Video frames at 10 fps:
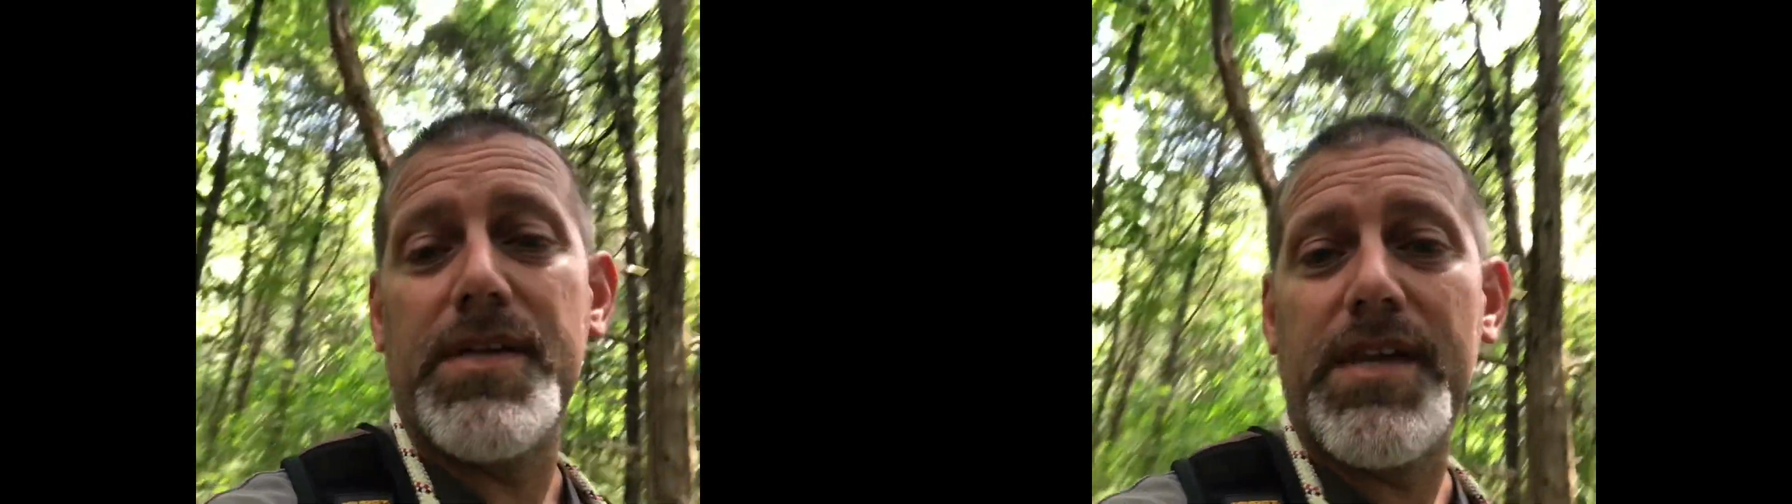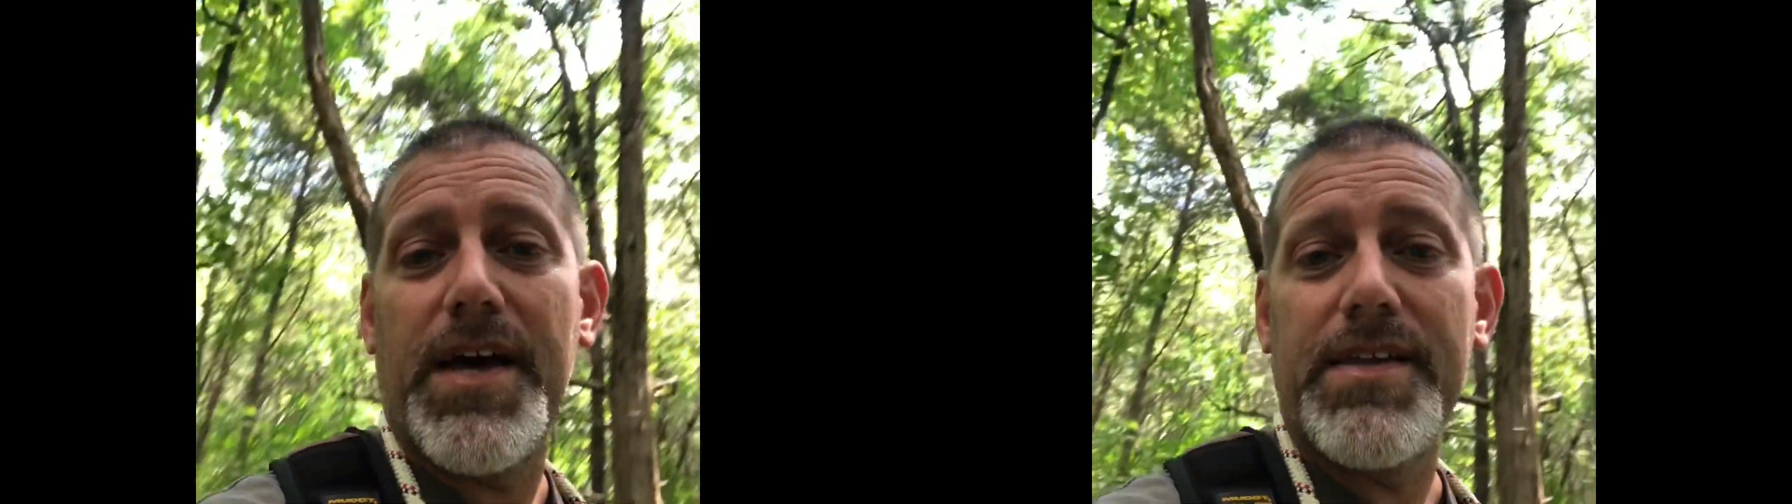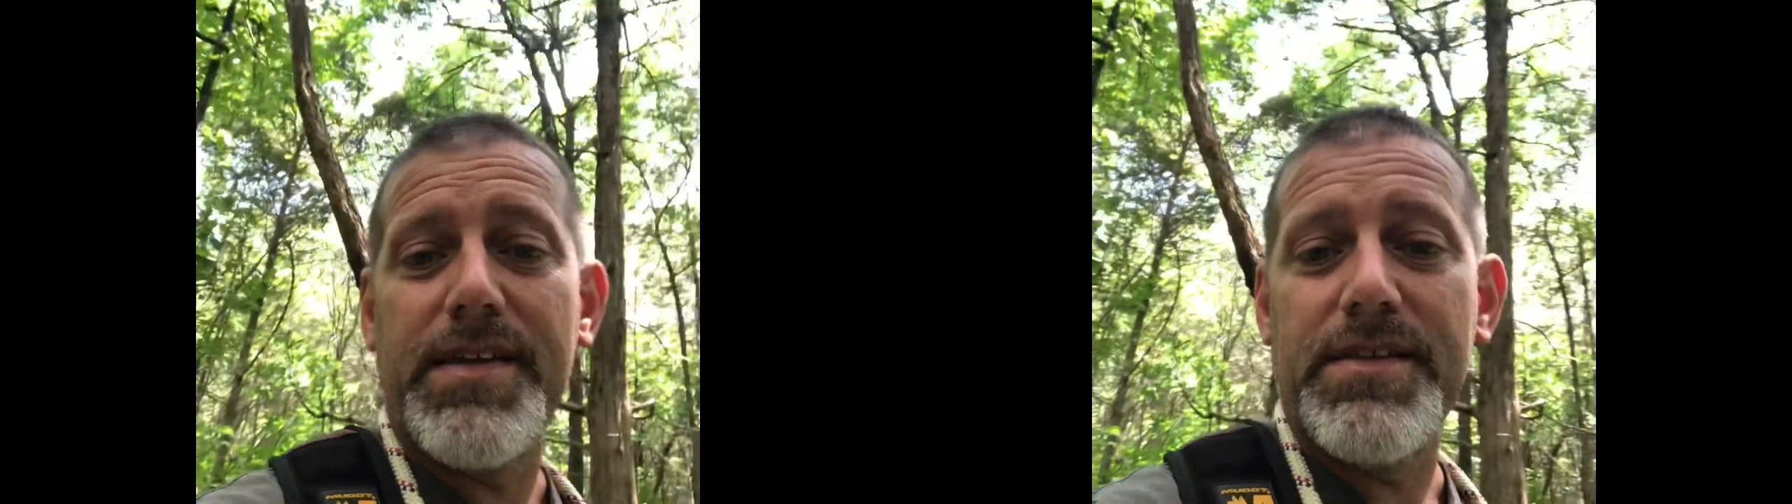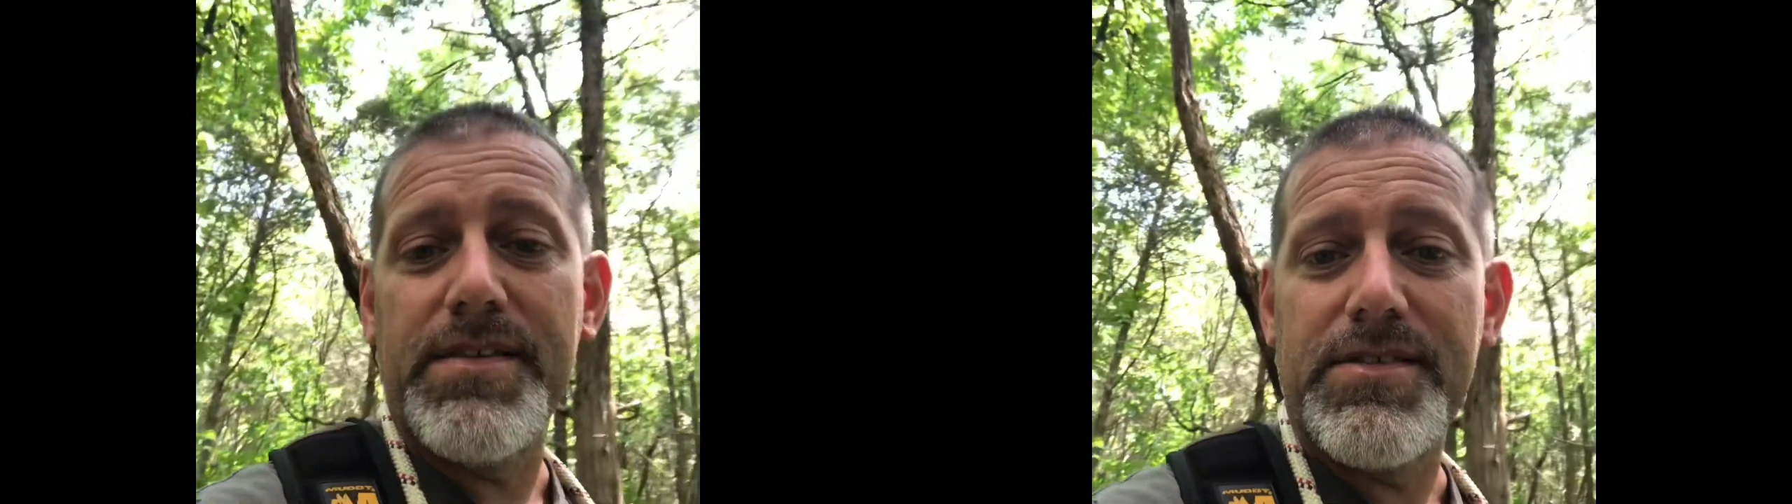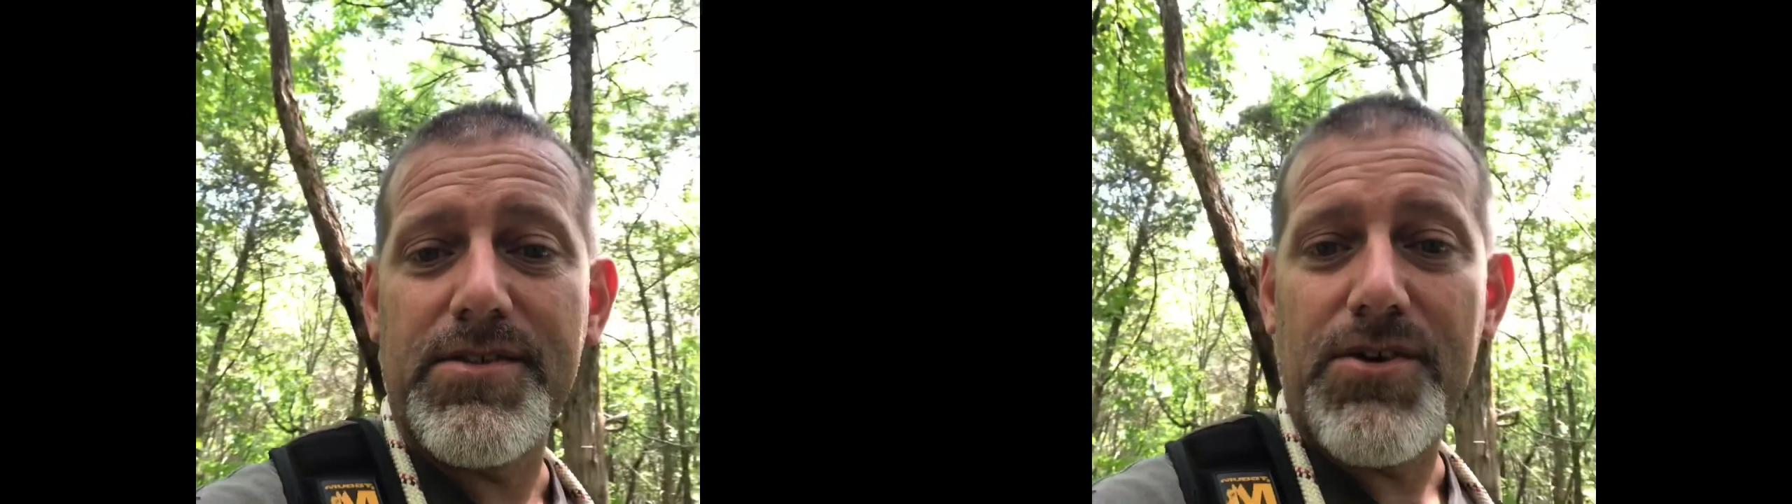but I didn't.